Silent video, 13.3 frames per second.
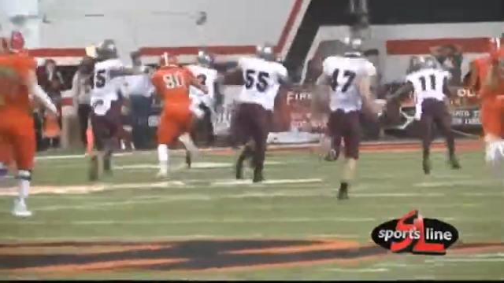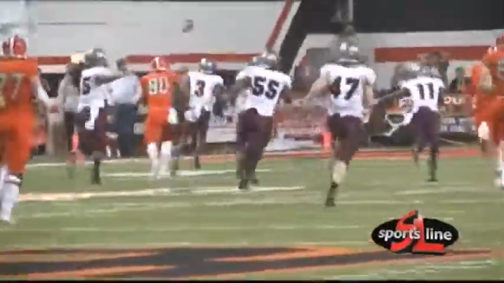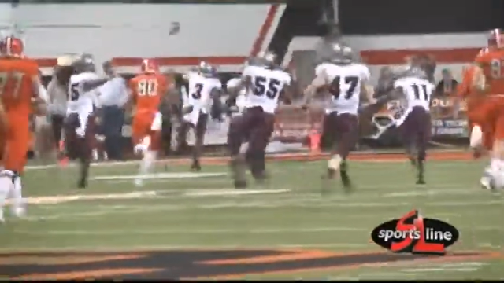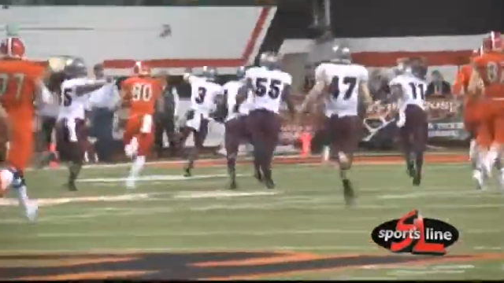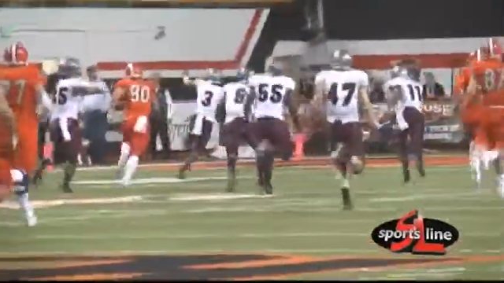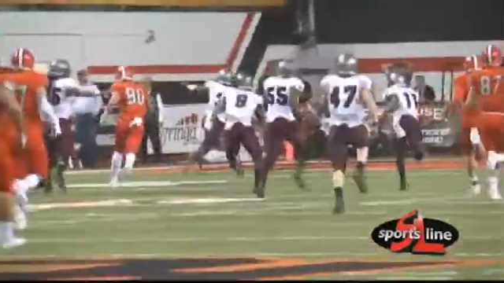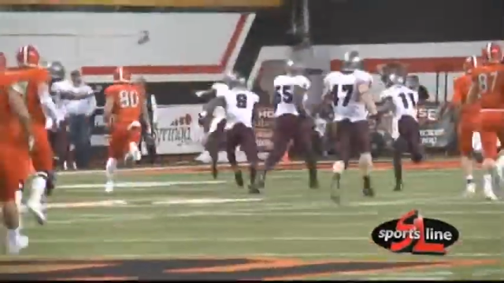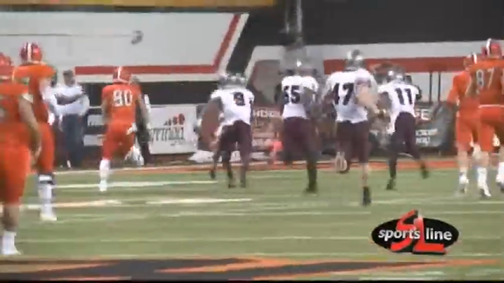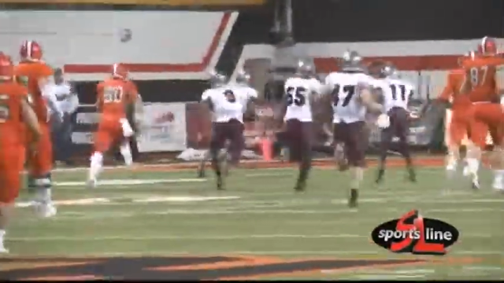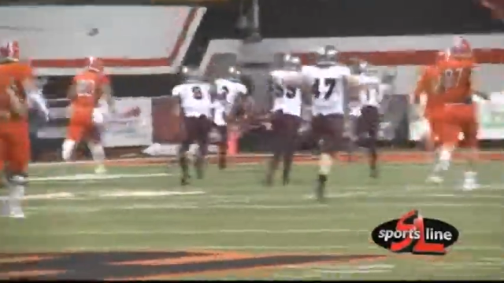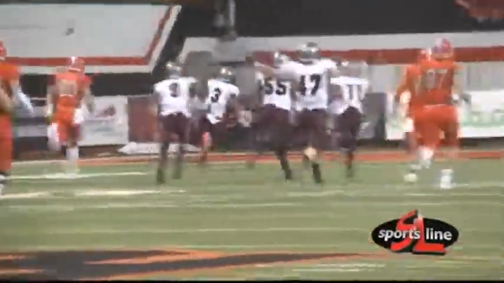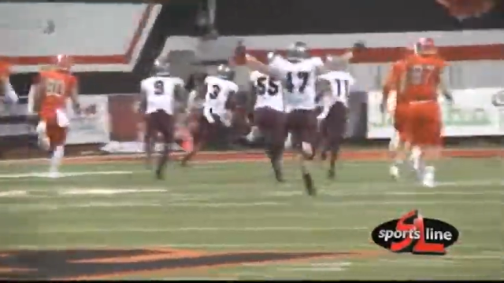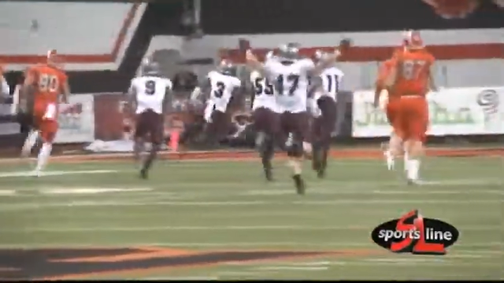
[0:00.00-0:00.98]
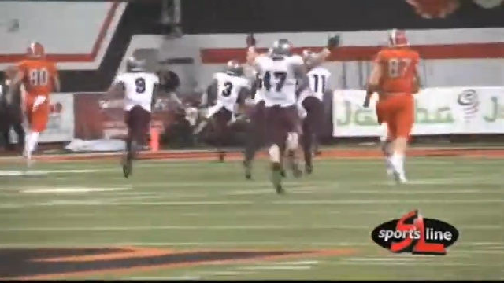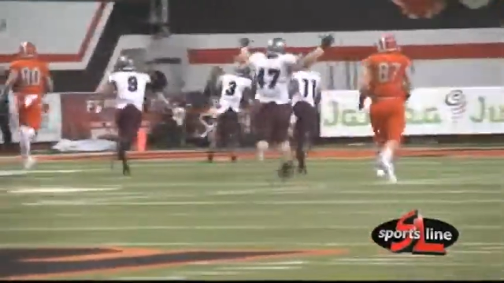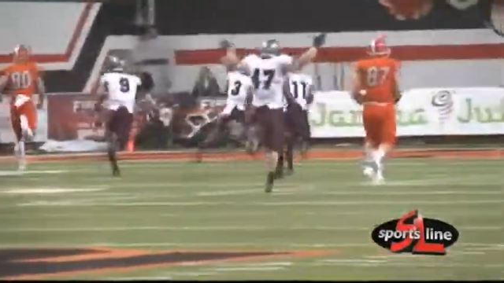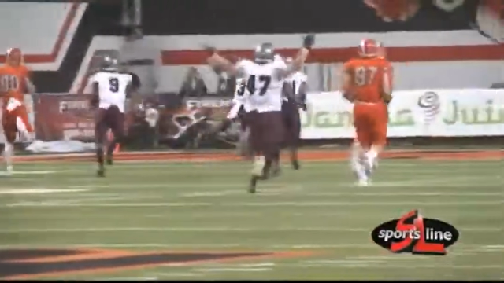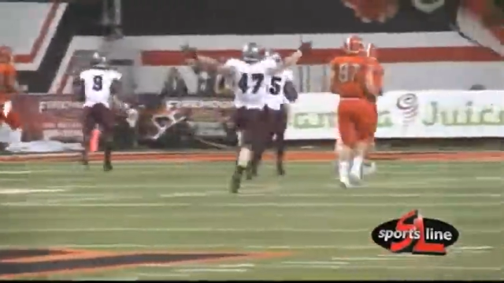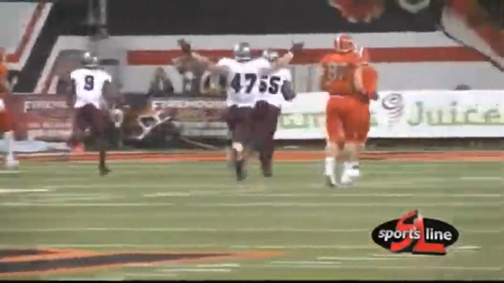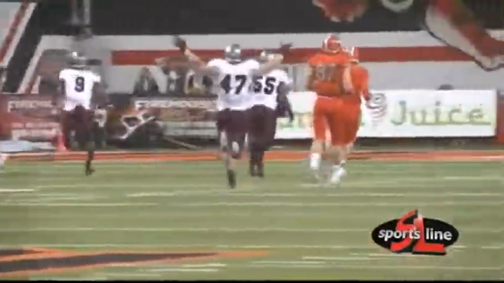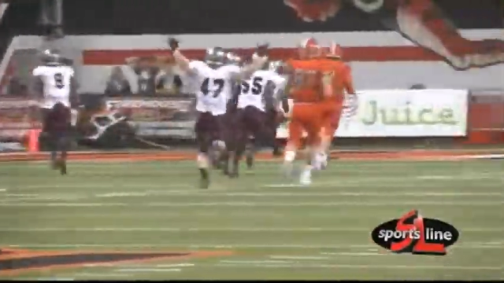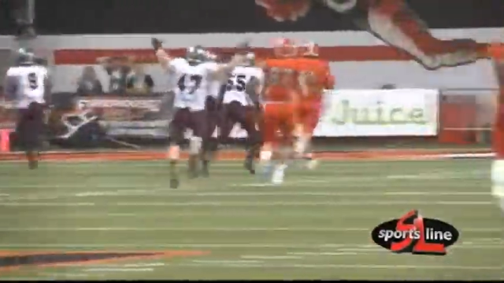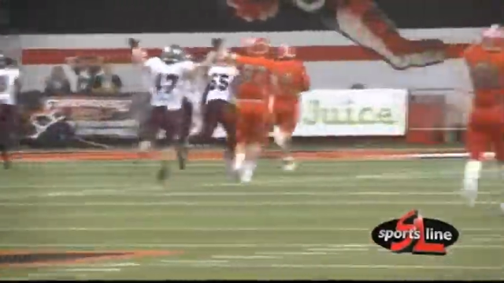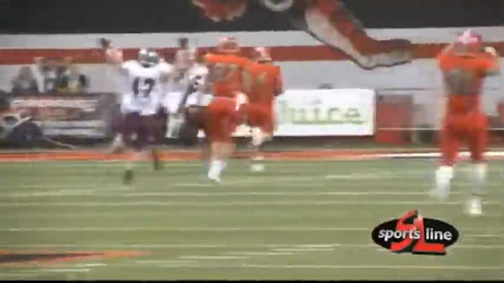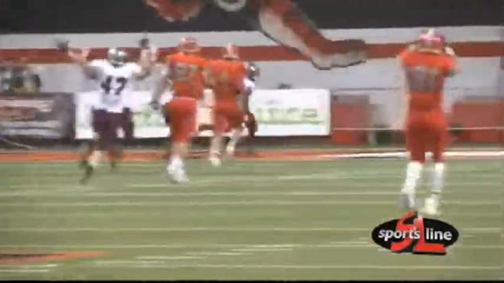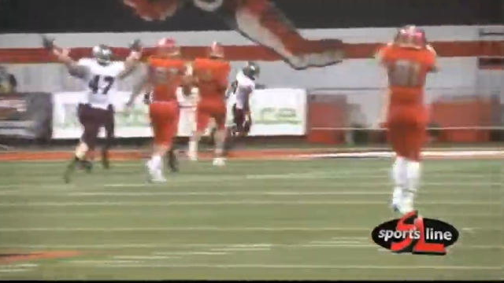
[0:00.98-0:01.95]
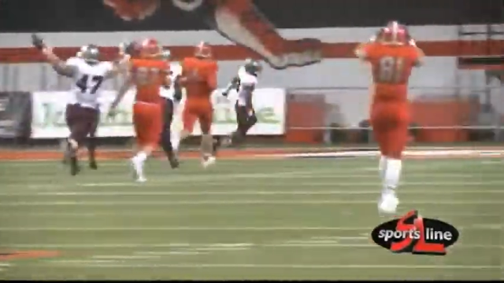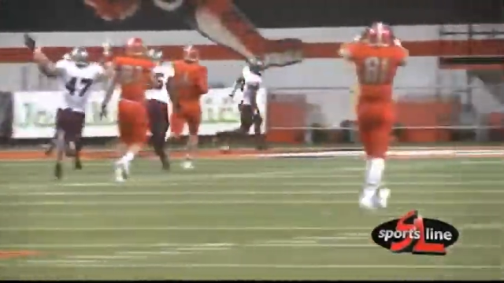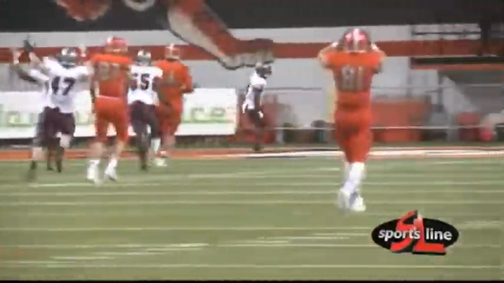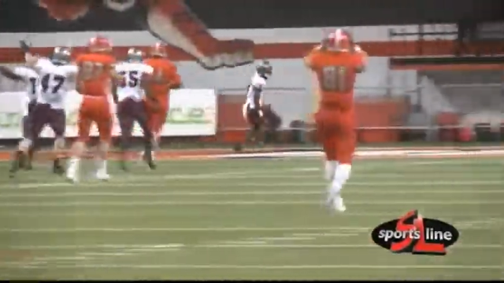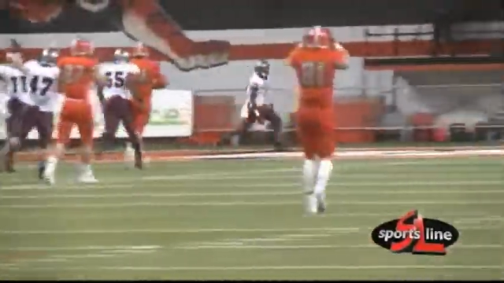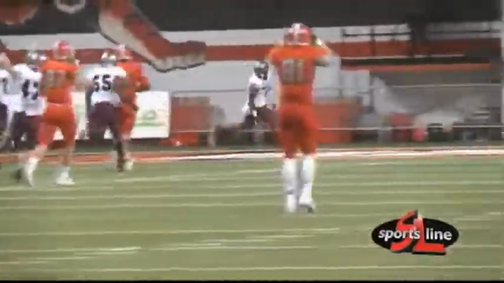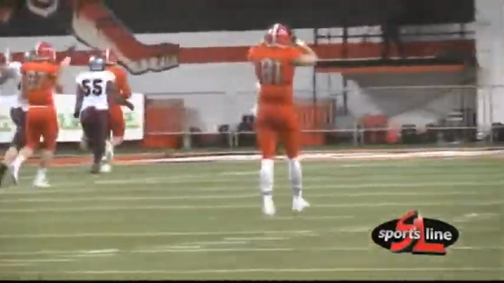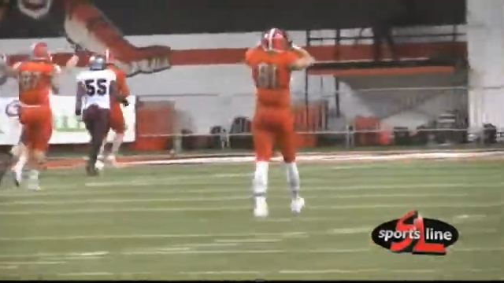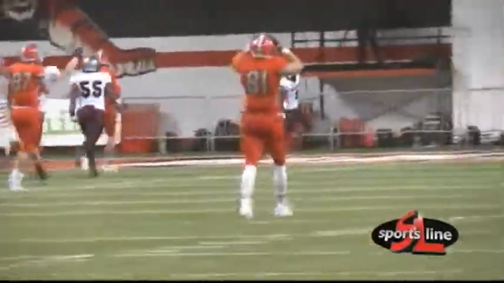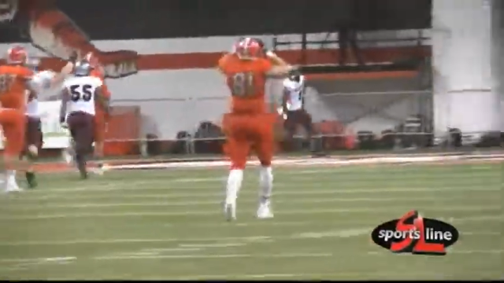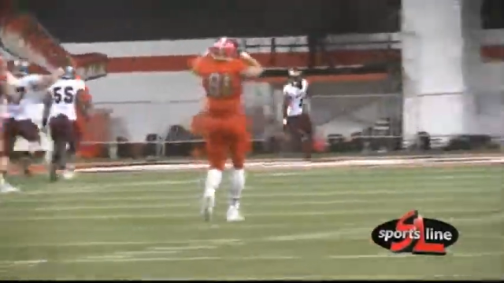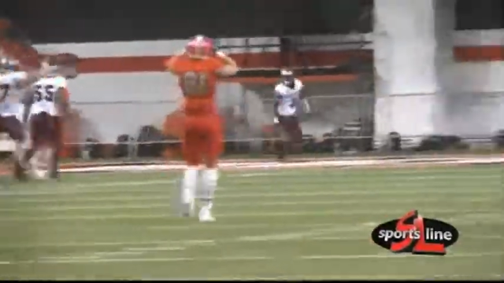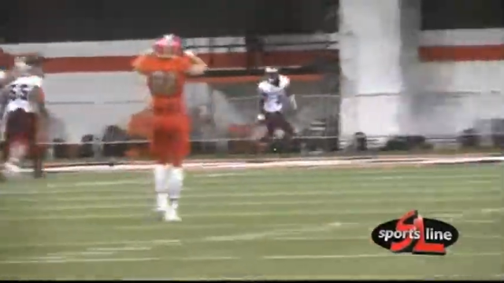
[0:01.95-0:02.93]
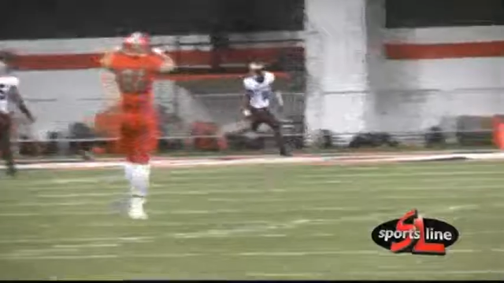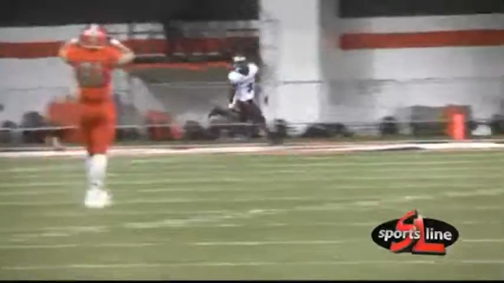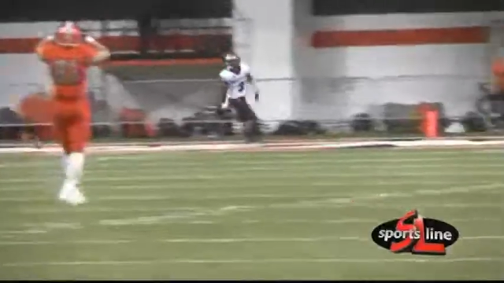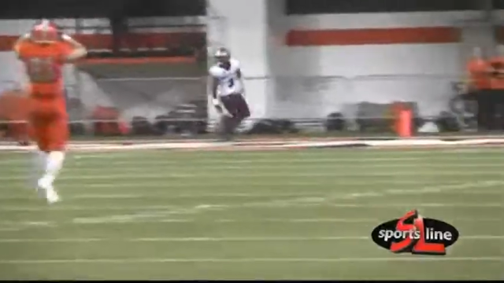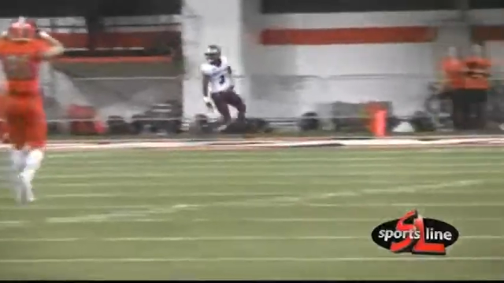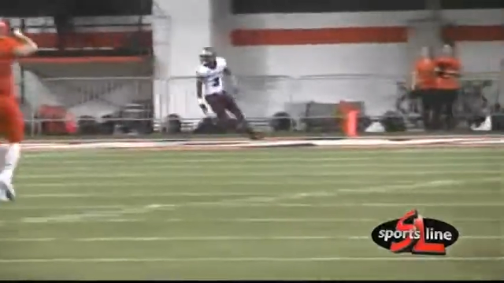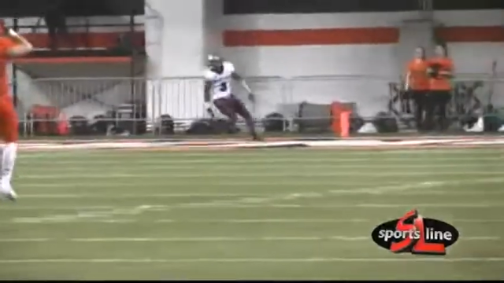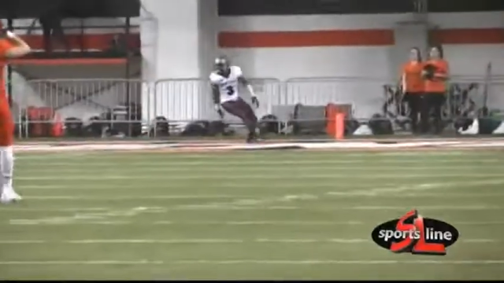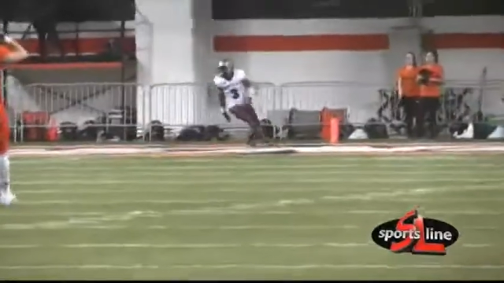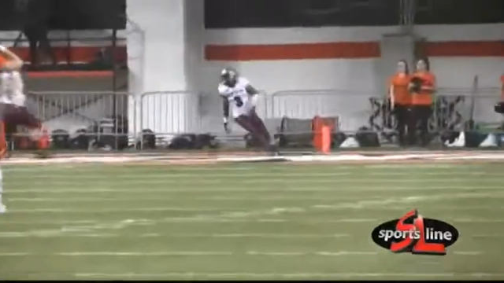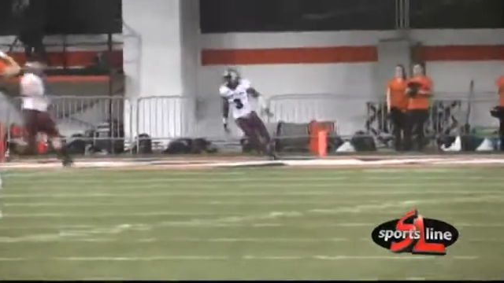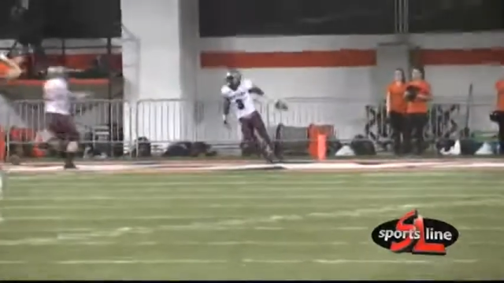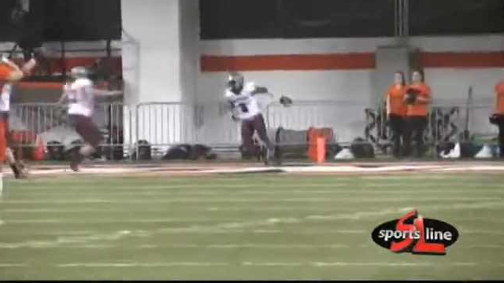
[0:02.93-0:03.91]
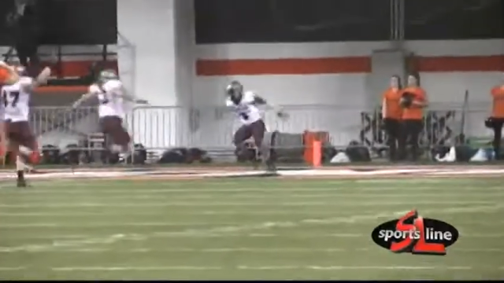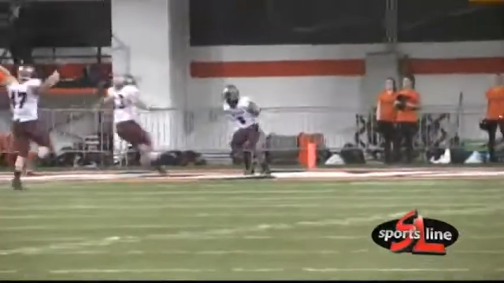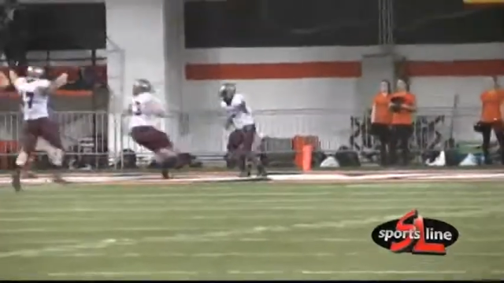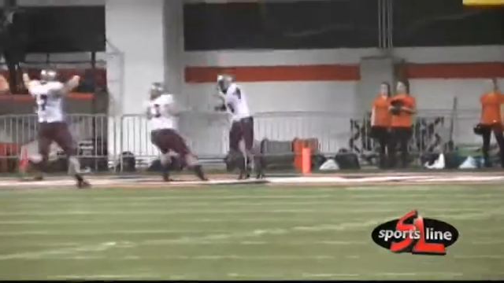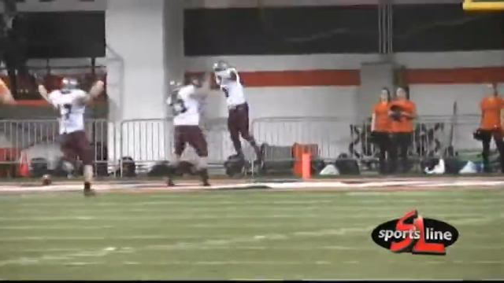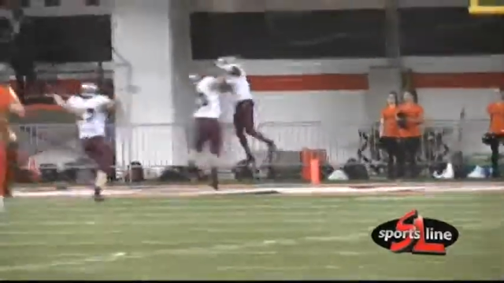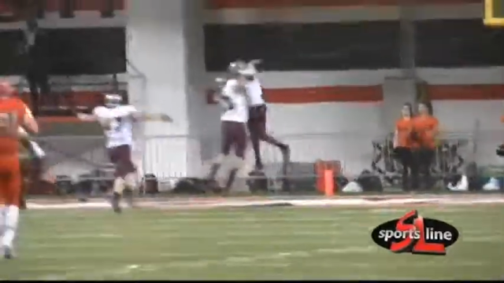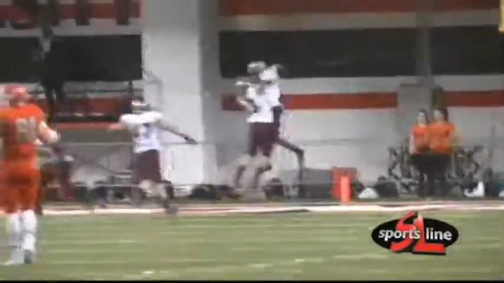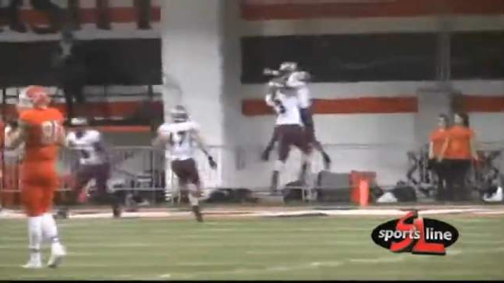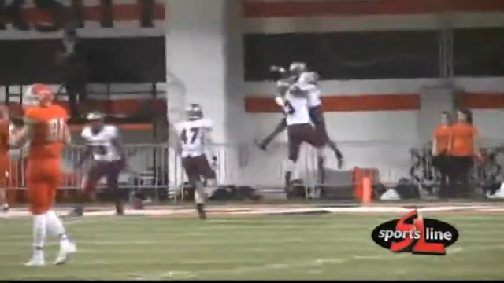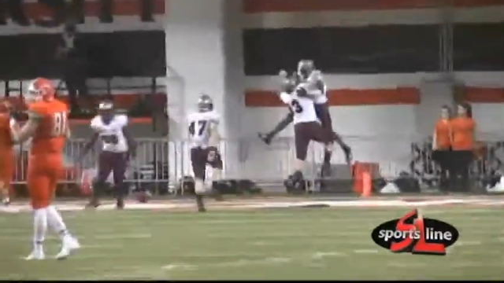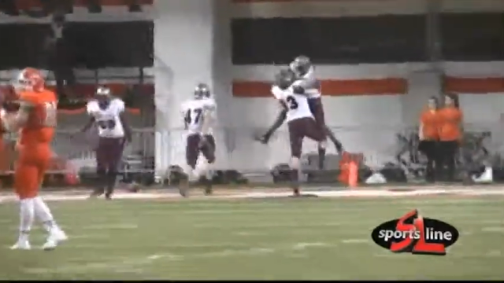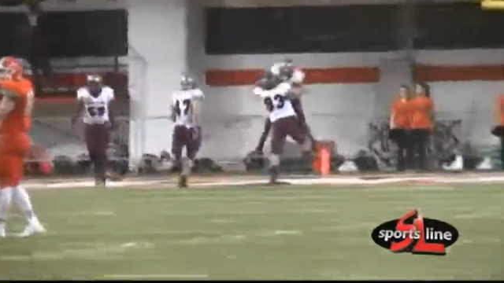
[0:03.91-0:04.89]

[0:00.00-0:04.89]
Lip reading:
[unreadable: no face in view]